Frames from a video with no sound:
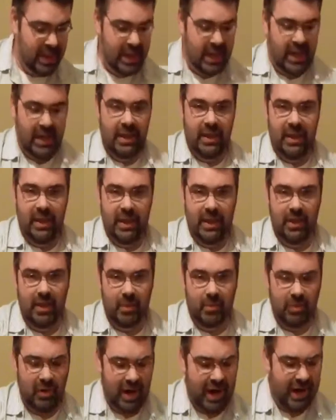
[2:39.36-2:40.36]
And then the
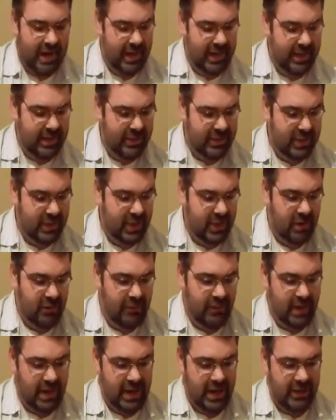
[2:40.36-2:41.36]
bracket
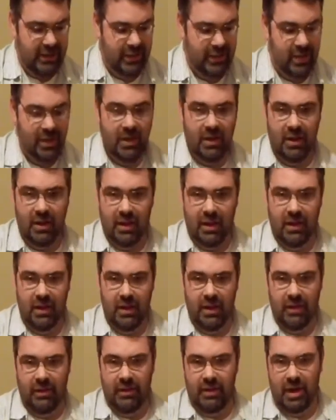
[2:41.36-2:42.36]
itself has
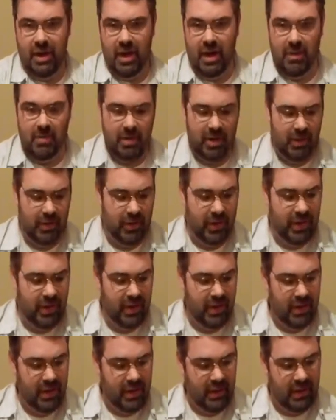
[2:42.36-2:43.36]
another knob on it
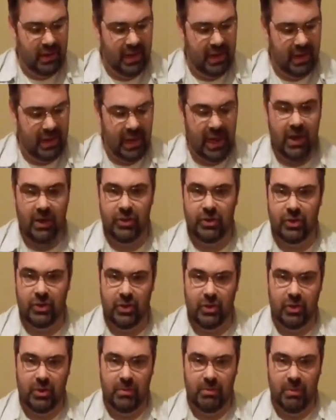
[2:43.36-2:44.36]
that allows
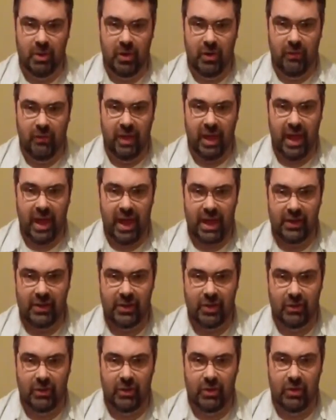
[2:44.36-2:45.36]
you to move that
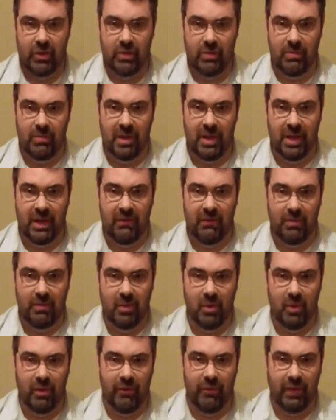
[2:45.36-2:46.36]
so that you can be even
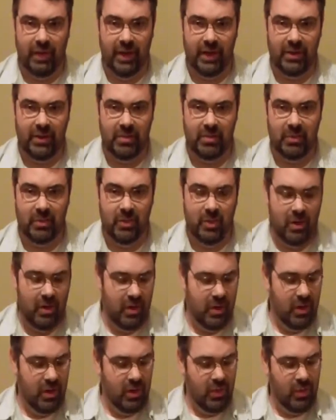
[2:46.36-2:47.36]
more flexible
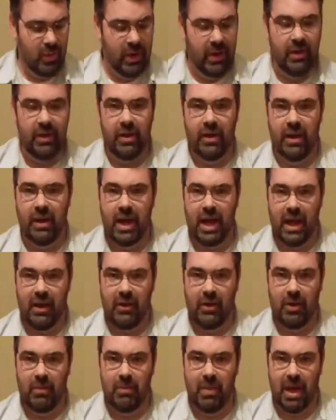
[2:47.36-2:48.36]
with uh, how
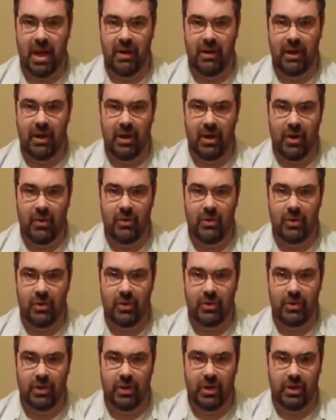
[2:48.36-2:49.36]
you mount it on your
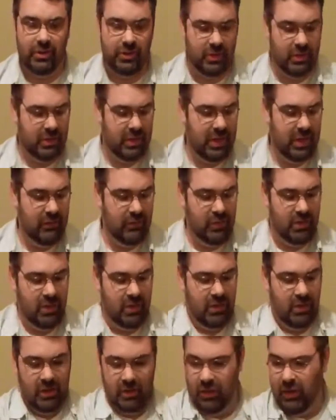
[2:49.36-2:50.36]
truss. Just gives
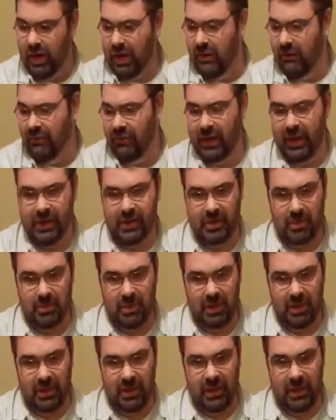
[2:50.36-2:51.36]
you a greater
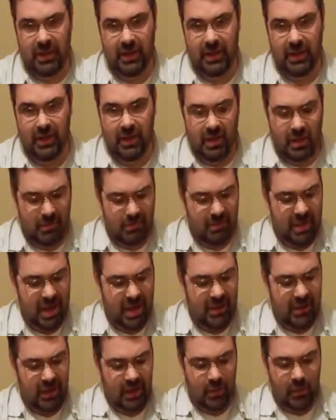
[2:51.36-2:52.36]
flexibility
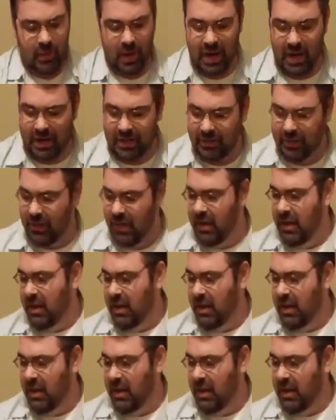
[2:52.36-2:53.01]
mounting wise.